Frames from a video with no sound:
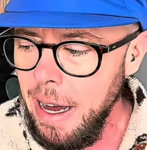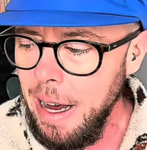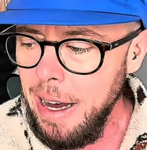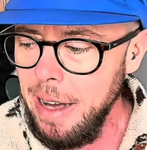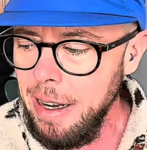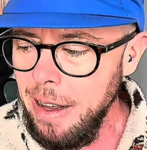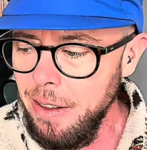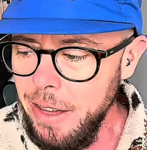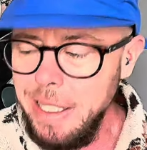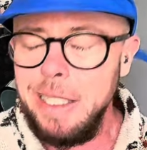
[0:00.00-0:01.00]
And
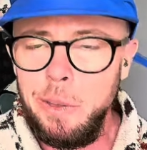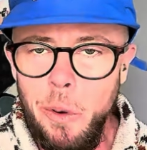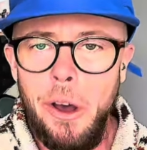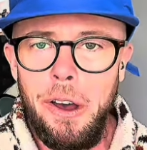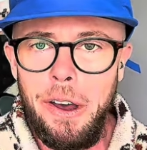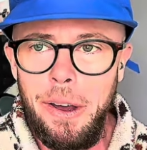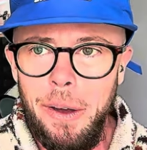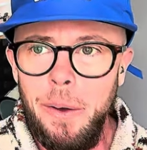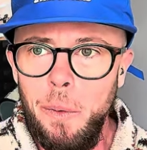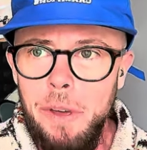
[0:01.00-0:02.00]
this is where
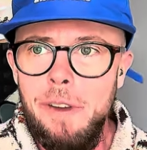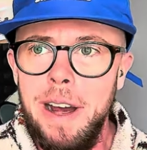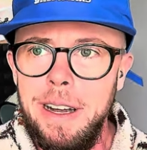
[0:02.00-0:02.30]
we ran